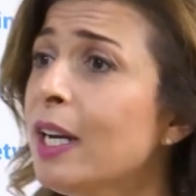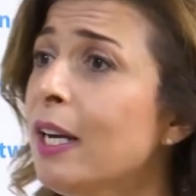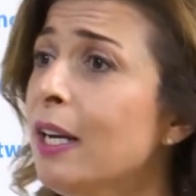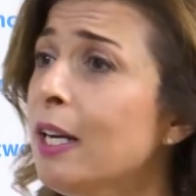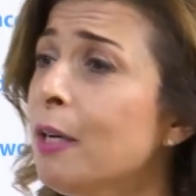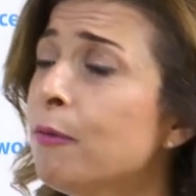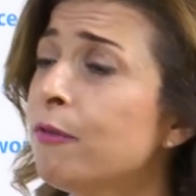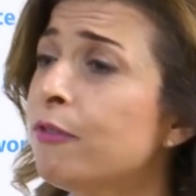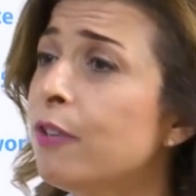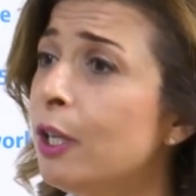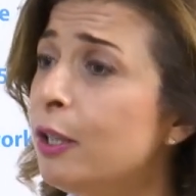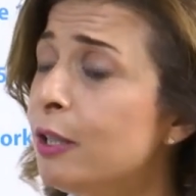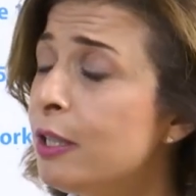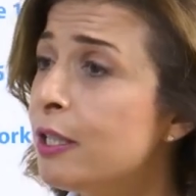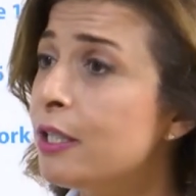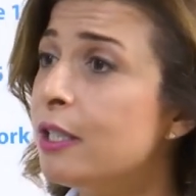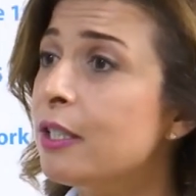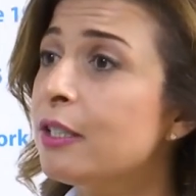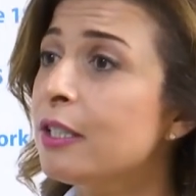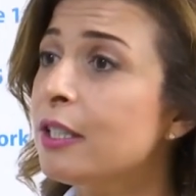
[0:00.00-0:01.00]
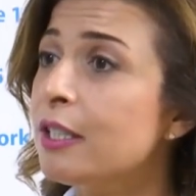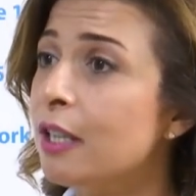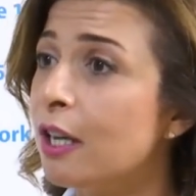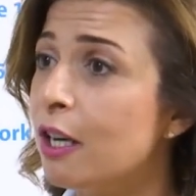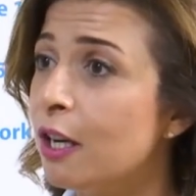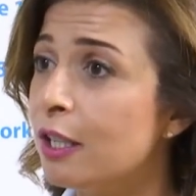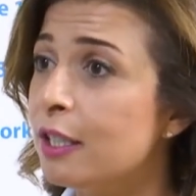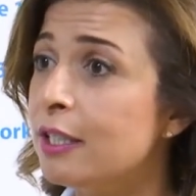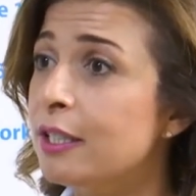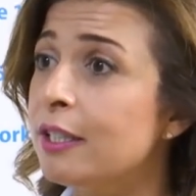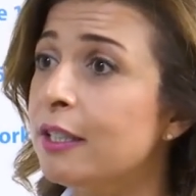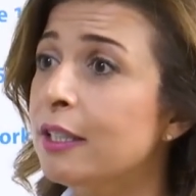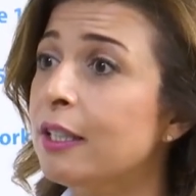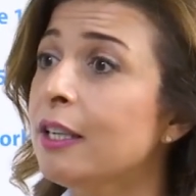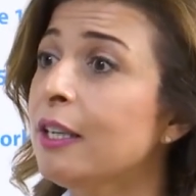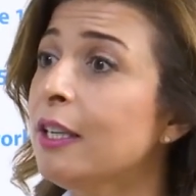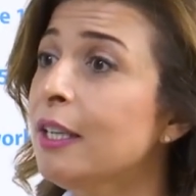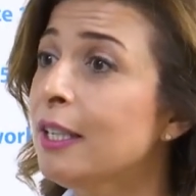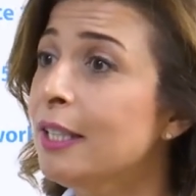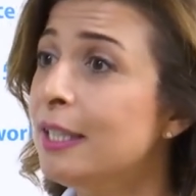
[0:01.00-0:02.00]
a volunteered cardiac
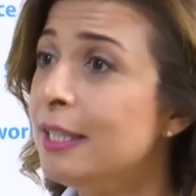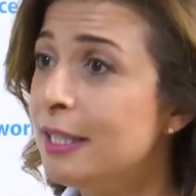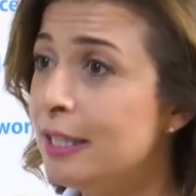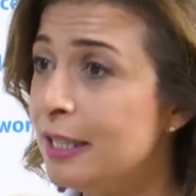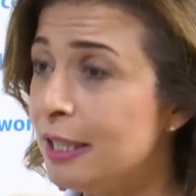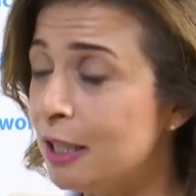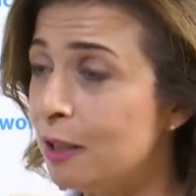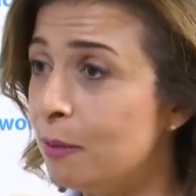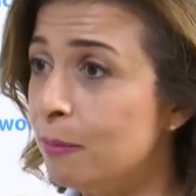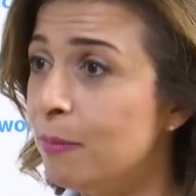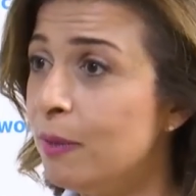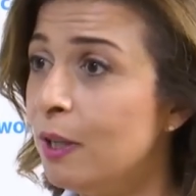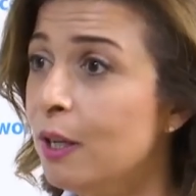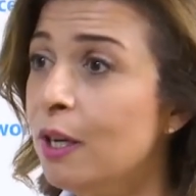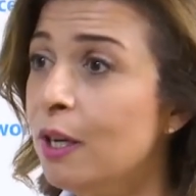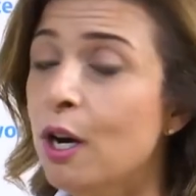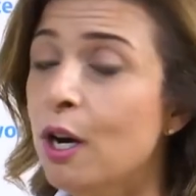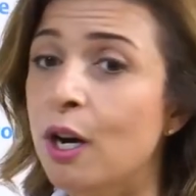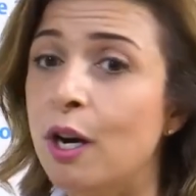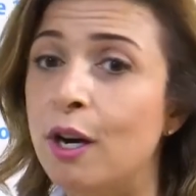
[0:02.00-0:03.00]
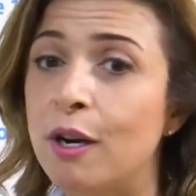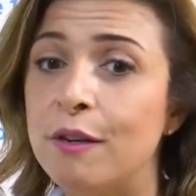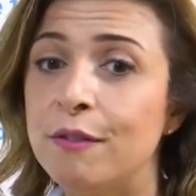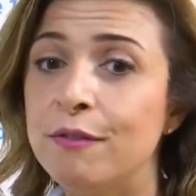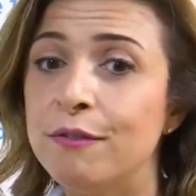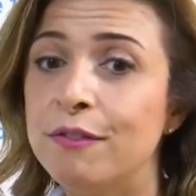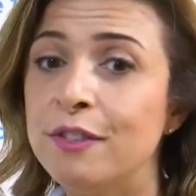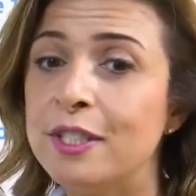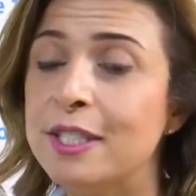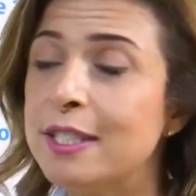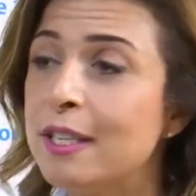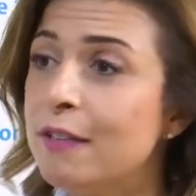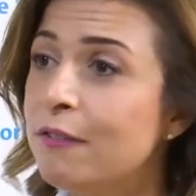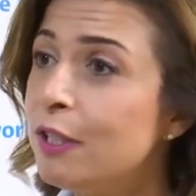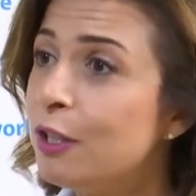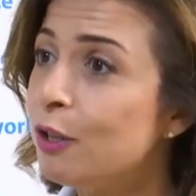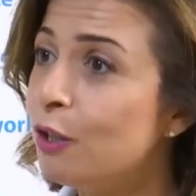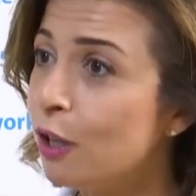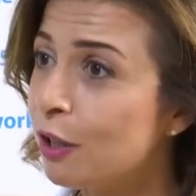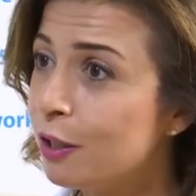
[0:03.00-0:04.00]
team of
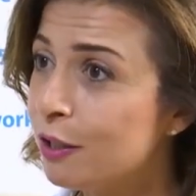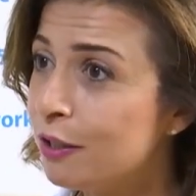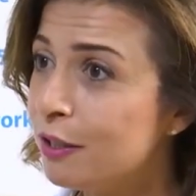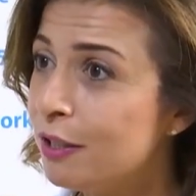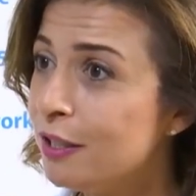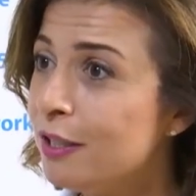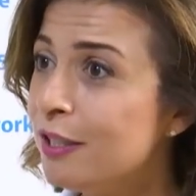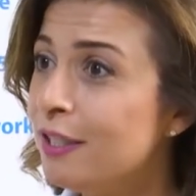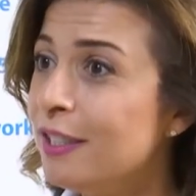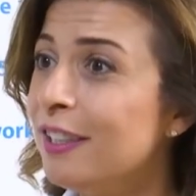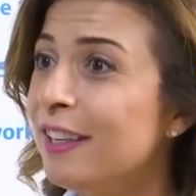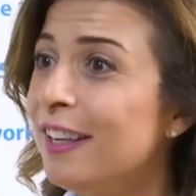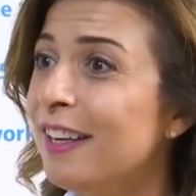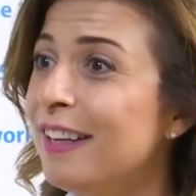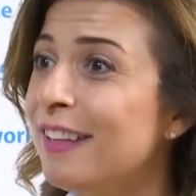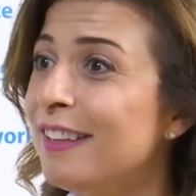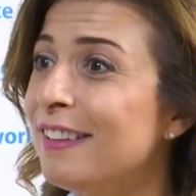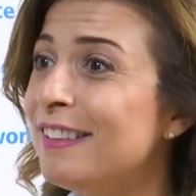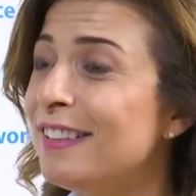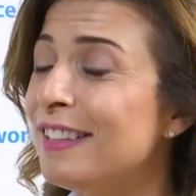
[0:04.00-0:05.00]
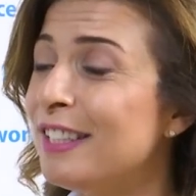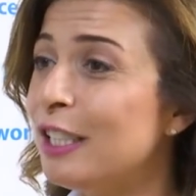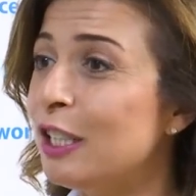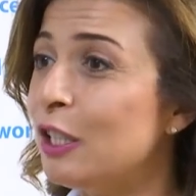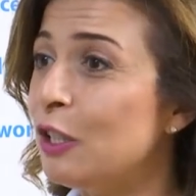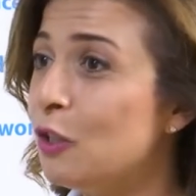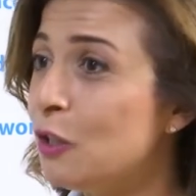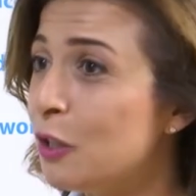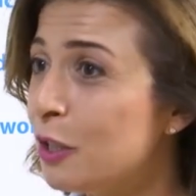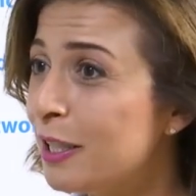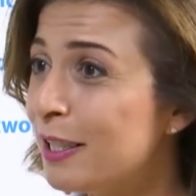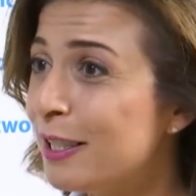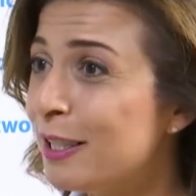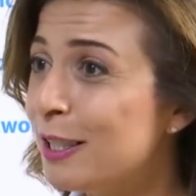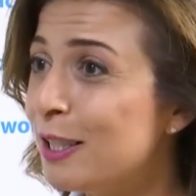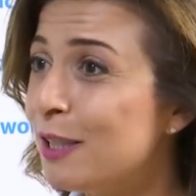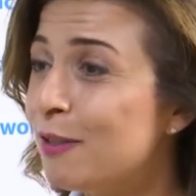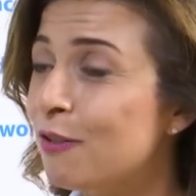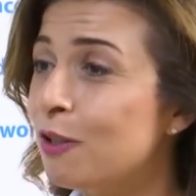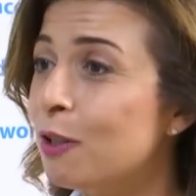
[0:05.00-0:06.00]
7 doctors and
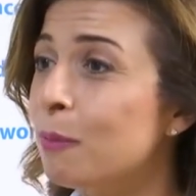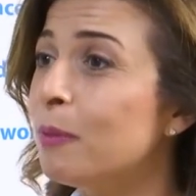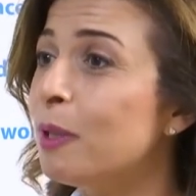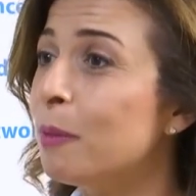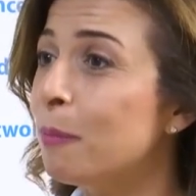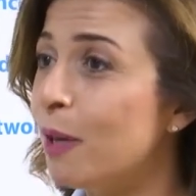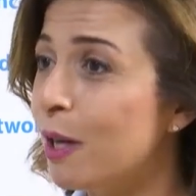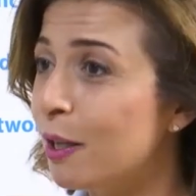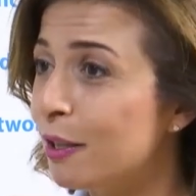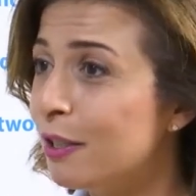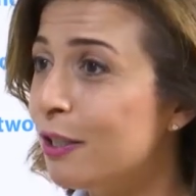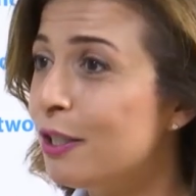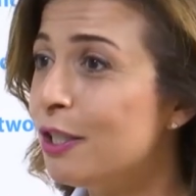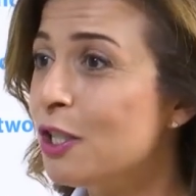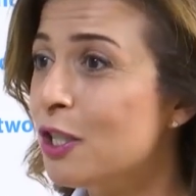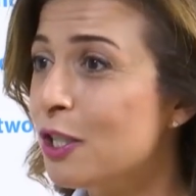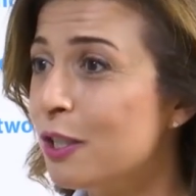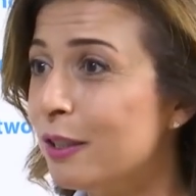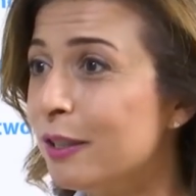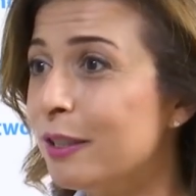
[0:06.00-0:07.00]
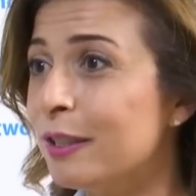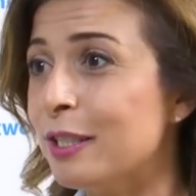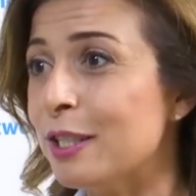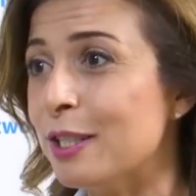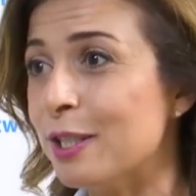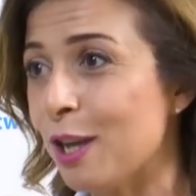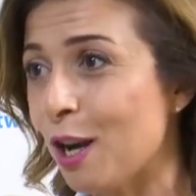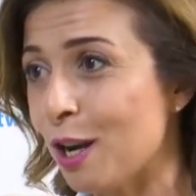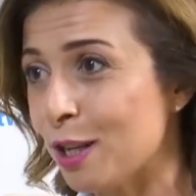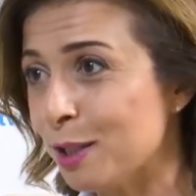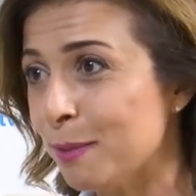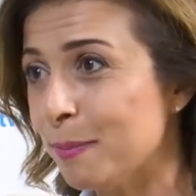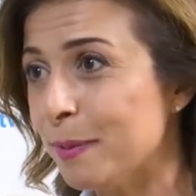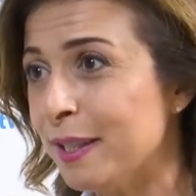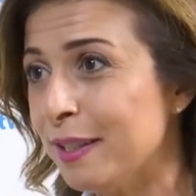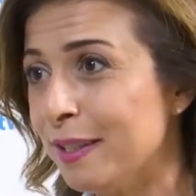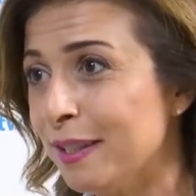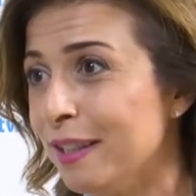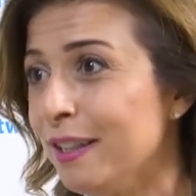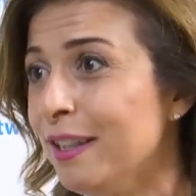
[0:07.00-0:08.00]
nurses from Lebanon Children's
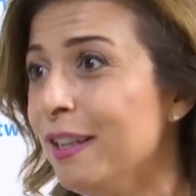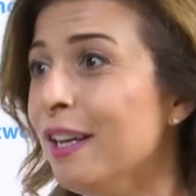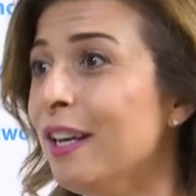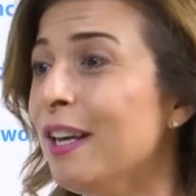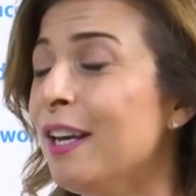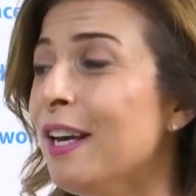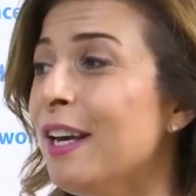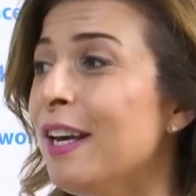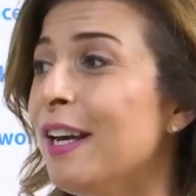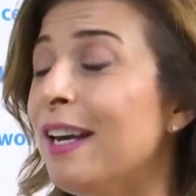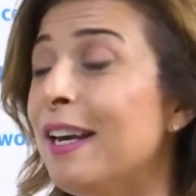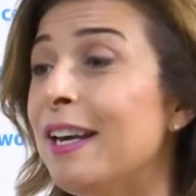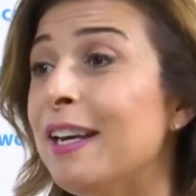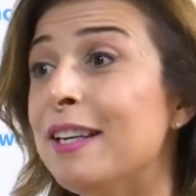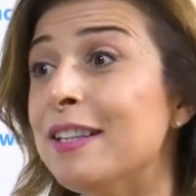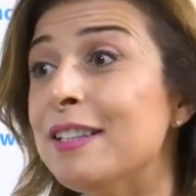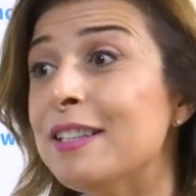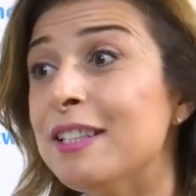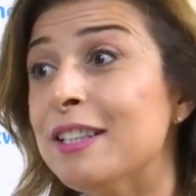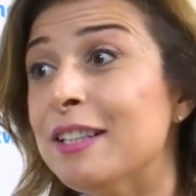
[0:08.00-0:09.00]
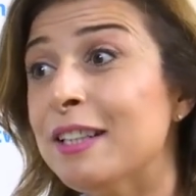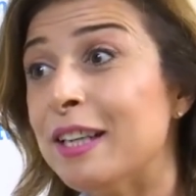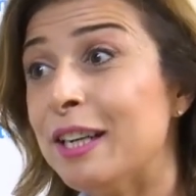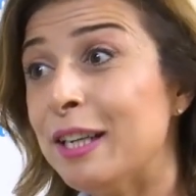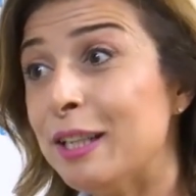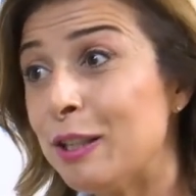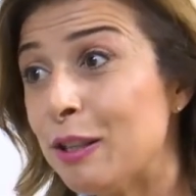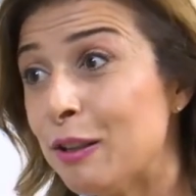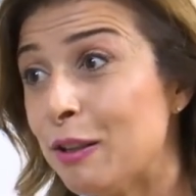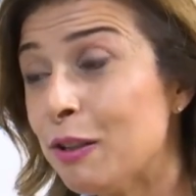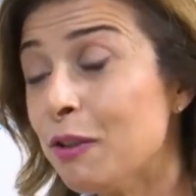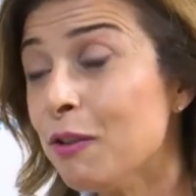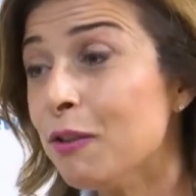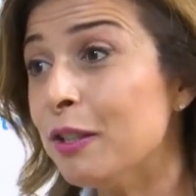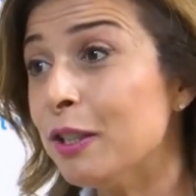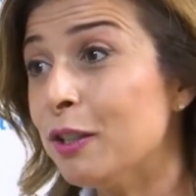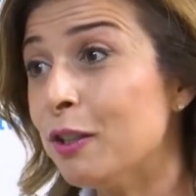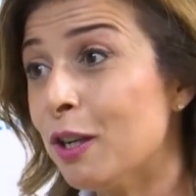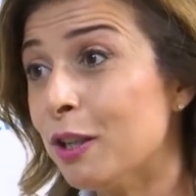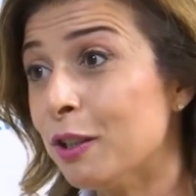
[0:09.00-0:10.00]
Hospital, and another
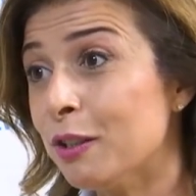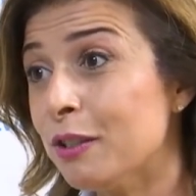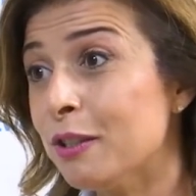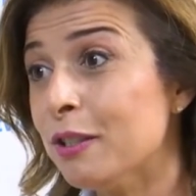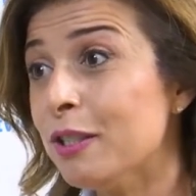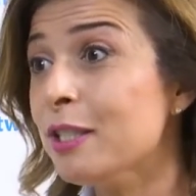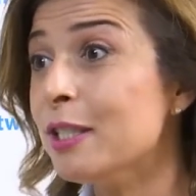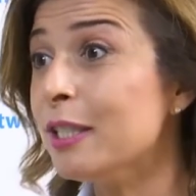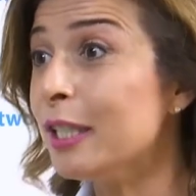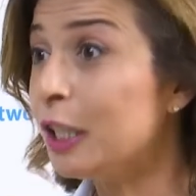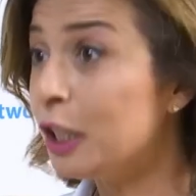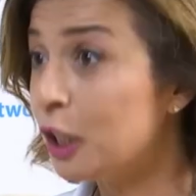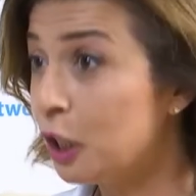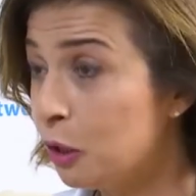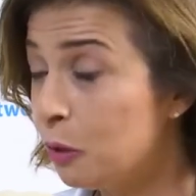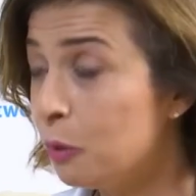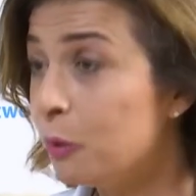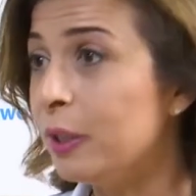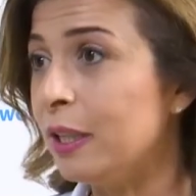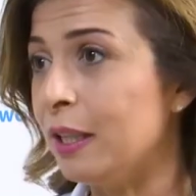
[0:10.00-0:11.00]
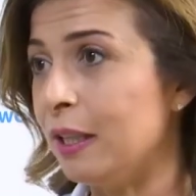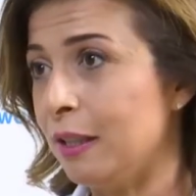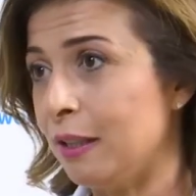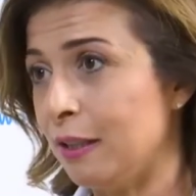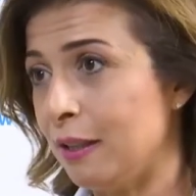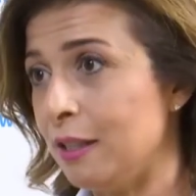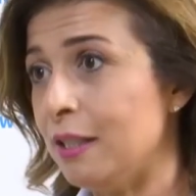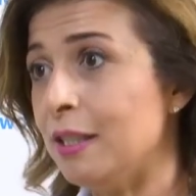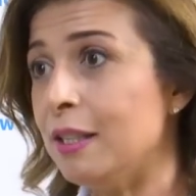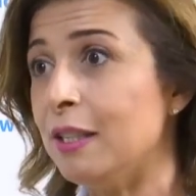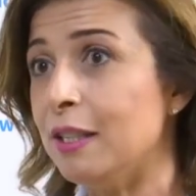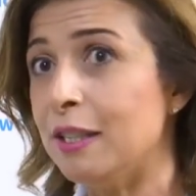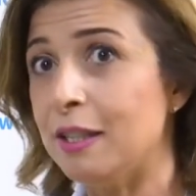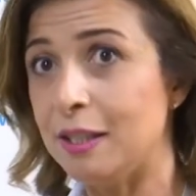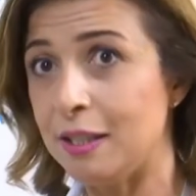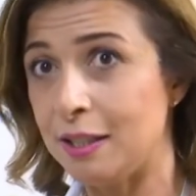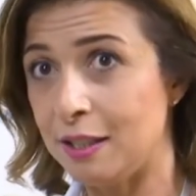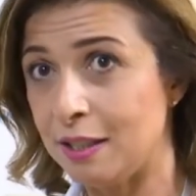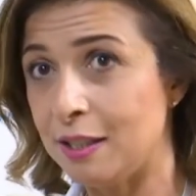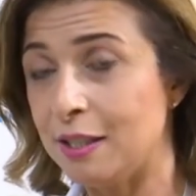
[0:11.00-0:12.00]
3 doctors, including
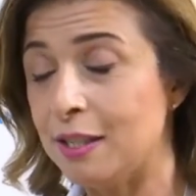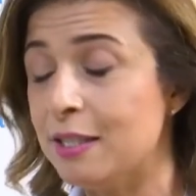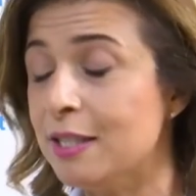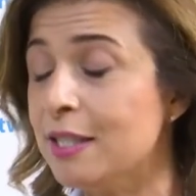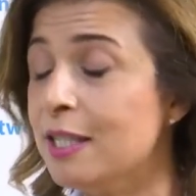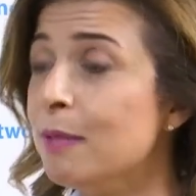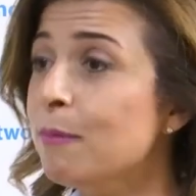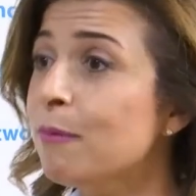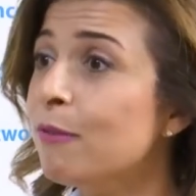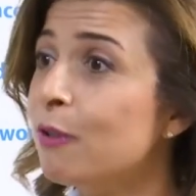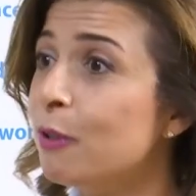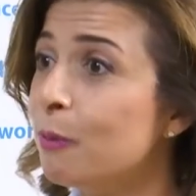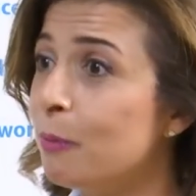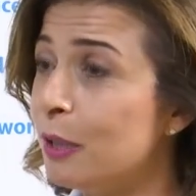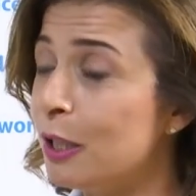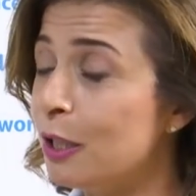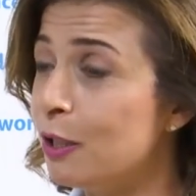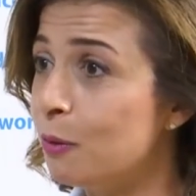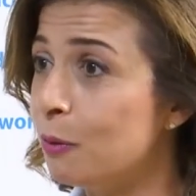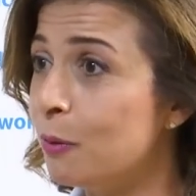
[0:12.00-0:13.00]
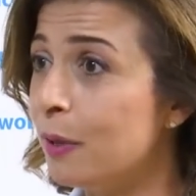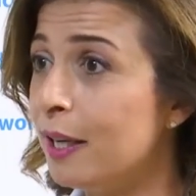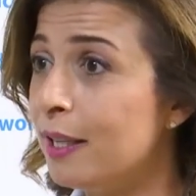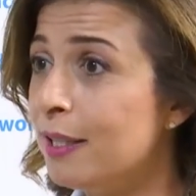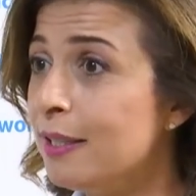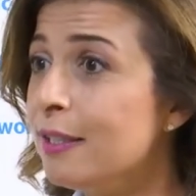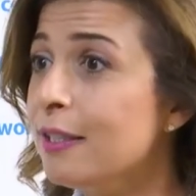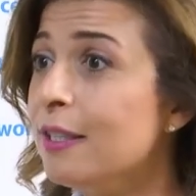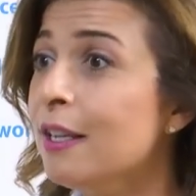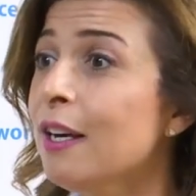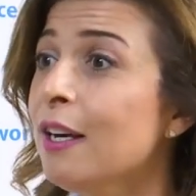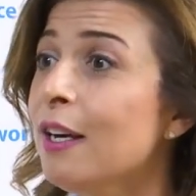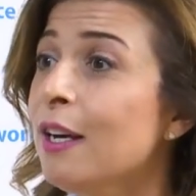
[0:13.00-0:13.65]
the team from the US,